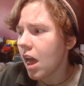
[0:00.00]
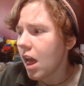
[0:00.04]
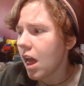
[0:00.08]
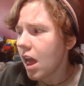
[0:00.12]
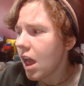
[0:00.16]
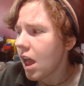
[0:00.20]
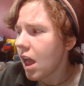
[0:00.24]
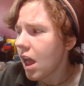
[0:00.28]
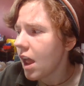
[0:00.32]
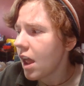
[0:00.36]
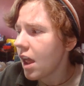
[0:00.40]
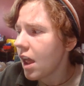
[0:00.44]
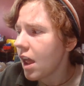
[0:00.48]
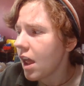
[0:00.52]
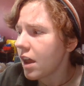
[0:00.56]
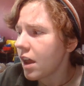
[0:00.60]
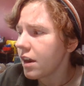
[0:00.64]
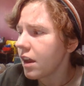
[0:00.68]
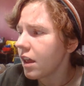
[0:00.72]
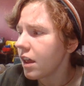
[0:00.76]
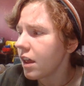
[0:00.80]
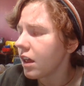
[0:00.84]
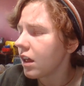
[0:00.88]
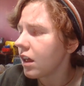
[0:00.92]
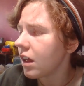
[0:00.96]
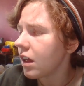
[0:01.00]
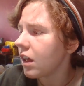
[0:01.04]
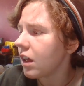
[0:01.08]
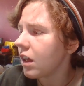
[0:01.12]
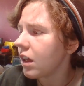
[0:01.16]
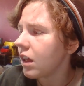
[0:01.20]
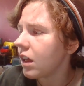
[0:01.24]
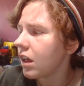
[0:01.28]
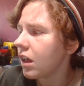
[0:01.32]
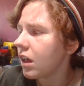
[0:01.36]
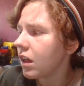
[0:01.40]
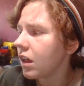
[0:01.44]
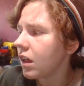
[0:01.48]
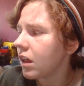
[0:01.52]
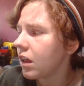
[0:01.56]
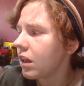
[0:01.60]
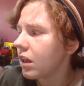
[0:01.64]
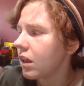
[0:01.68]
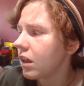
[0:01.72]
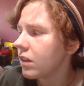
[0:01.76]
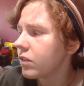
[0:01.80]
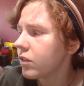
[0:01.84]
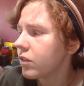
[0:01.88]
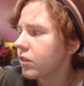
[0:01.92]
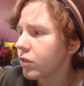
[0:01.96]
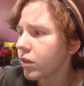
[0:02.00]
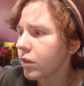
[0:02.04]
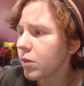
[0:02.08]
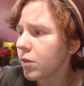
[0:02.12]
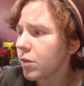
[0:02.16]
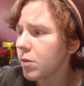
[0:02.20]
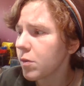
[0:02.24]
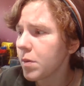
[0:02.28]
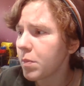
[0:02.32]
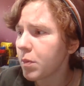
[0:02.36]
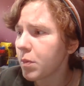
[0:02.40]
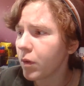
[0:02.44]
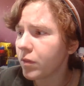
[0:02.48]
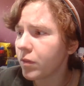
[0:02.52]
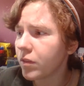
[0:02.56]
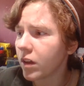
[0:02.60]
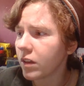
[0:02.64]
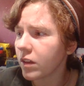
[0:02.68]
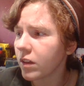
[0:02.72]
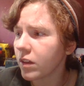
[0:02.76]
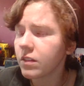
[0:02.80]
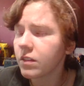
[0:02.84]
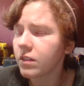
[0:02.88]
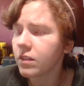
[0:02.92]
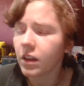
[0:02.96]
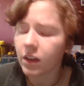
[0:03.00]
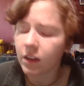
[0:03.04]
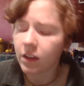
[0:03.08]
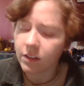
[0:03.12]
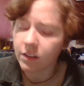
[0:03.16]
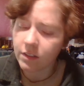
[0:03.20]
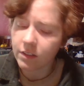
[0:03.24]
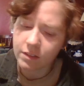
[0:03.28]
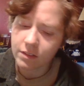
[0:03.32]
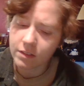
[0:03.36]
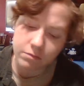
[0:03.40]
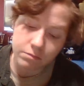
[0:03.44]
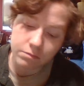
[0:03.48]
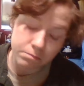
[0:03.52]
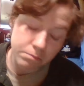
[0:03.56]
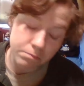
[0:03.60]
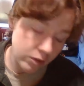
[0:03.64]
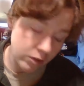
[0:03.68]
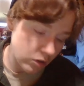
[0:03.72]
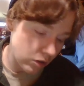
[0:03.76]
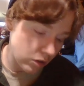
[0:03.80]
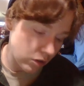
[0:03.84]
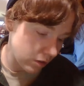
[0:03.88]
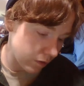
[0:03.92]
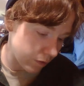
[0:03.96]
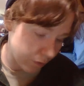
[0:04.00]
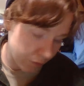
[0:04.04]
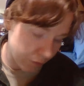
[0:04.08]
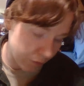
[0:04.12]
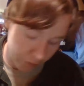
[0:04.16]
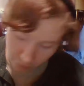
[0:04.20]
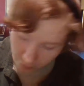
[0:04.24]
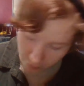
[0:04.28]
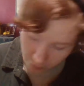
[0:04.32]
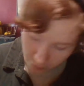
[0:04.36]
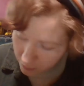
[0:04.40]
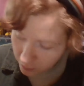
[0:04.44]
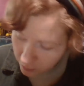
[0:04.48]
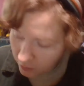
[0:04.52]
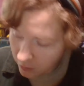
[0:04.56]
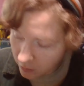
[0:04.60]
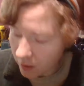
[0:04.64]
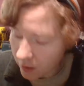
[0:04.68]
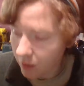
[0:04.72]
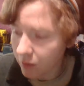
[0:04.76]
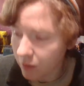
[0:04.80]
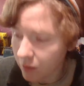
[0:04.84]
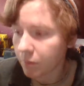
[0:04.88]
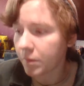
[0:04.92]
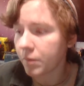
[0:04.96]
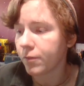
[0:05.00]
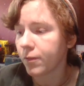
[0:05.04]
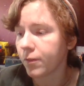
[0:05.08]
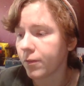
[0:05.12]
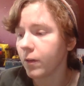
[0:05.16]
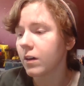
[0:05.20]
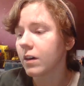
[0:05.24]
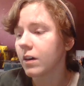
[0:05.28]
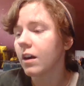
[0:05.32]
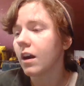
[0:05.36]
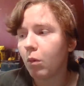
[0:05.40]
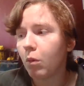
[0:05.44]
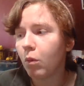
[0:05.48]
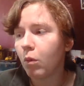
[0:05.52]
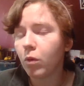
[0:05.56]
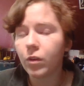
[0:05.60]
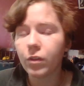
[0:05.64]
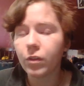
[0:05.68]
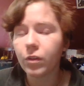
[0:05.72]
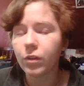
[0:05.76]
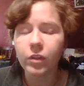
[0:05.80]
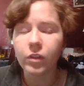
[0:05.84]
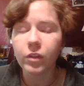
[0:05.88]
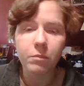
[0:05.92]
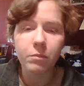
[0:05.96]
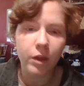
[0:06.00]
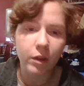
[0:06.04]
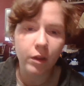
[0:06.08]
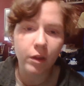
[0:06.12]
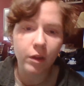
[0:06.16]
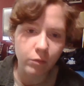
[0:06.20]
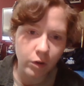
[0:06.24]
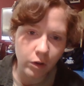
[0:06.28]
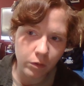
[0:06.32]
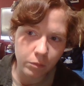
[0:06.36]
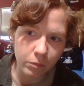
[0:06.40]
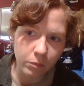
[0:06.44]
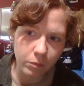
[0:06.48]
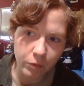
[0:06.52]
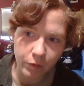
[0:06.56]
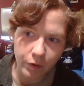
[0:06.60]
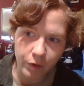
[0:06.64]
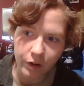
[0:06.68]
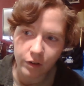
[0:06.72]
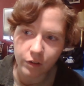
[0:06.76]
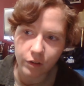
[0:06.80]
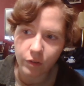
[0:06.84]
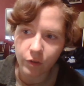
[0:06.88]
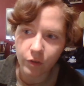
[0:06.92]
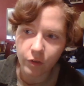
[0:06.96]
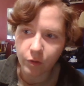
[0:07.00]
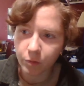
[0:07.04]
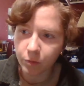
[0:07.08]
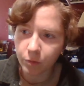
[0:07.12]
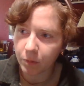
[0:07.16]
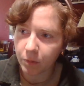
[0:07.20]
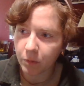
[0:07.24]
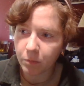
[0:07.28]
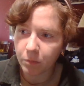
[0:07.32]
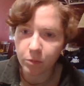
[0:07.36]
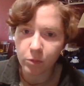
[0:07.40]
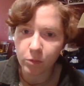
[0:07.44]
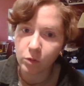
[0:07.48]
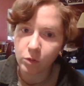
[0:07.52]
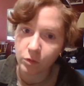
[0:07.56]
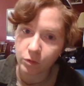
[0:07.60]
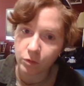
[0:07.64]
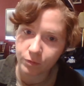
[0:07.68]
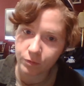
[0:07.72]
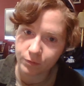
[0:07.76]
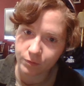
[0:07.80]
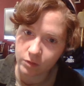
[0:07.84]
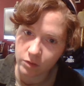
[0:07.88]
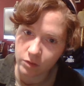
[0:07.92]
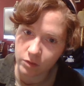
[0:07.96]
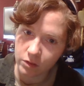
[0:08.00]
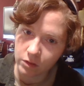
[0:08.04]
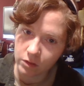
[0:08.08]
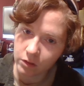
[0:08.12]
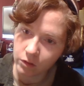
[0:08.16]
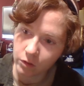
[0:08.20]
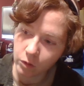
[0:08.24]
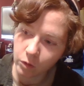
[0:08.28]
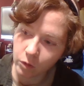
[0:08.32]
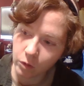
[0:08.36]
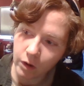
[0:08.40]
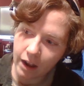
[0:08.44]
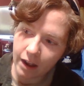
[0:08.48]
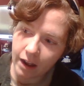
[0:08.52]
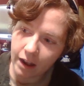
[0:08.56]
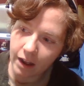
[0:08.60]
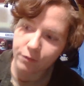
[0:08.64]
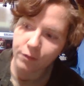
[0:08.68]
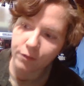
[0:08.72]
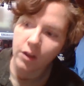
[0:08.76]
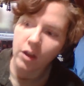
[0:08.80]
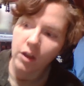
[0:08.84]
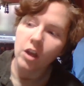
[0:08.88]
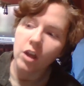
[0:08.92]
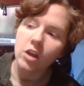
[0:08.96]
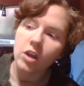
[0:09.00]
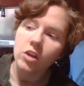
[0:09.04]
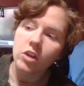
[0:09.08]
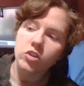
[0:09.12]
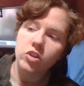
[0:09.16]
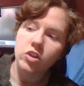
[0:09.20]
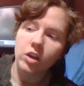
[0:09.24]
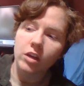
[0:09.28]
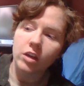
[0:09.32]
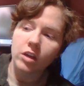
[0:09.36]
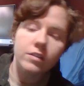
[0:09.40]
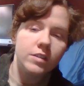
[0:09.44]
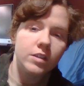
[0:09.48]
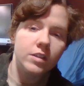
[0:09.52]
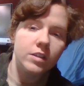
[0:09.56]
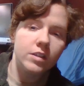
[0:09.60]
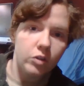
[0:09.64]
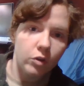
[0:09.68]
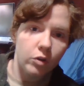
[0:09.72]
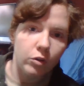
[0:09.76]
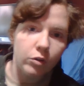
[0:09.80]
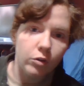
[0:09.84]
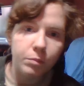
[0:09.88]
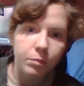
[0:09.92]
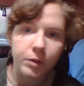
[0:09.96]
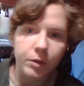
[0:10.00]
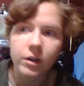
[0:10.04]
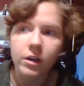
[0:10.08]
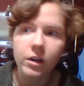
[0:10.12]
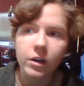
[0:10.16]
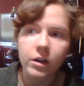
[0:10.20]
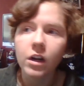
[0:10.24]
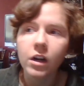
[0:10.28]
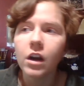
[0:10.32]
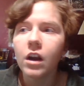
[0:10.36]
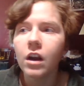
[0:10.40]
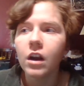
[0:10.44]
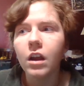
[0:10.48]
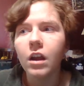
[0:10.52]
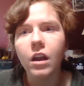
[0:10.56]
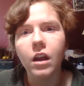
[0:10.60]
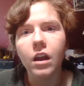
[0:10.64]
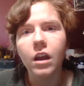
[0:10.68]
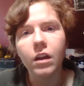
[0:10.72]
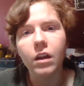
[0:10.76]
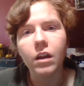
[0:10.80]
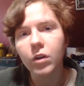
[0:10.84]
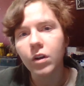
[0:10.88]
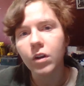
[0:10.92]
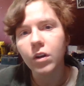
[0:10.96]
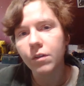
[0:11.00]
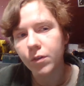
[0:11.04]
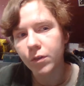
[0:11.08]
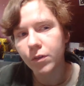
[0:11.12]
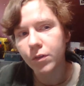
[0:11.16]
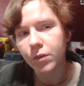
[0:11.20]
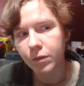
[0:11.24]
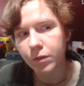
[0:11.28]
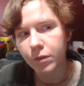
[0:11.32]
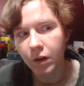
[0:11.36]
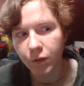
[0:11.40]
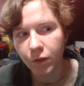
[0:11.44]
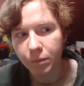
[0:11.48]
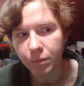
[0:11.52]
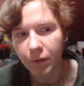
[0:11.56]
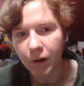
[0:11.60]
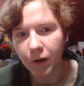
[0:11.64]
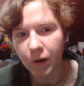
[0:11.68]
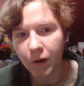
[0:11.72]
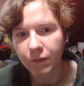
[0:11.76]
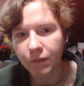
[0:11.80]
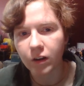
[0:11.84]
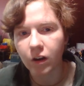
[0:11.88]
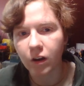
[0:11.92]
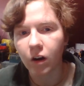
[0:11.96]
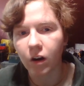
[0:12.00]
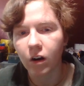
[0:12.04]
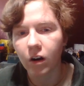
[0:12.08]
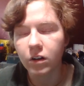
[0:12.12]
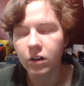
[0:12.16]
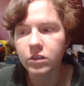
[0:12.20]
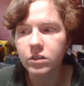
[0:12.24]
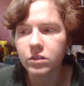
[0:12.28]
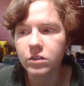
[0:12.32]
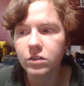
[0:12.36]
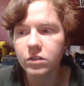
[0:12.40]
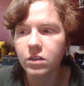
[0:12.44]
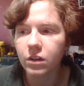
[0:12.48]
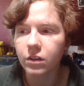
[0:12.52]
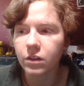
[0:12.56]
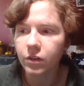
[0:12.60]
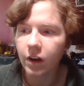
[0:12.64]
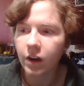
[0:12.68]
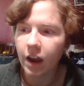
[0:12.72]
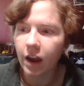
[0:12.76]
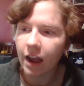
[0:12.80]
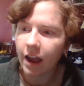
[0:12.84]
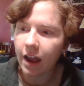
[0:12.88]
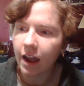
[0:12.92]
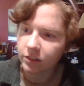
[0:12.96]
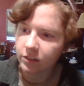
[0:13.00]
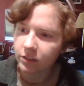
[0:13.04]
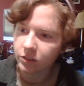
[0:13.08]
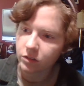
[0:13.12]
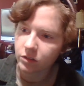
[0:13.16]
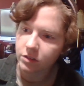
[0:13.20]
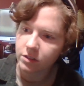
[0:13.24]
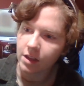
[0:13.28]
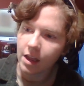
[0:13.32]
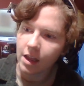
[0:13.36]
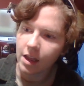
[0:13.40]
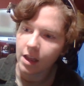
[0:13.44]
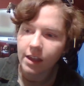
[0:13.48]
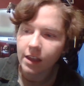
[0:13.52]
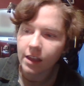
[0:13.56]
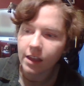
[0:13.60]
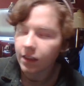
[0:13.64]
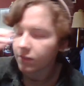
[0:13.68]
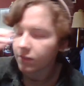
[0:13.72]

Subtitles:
And there's other people who have done this, like I mentioned 30 million times before with Lin-Manuel Miranda. There's people who have chased his Uber and whatever other private cars. There's other actors that it's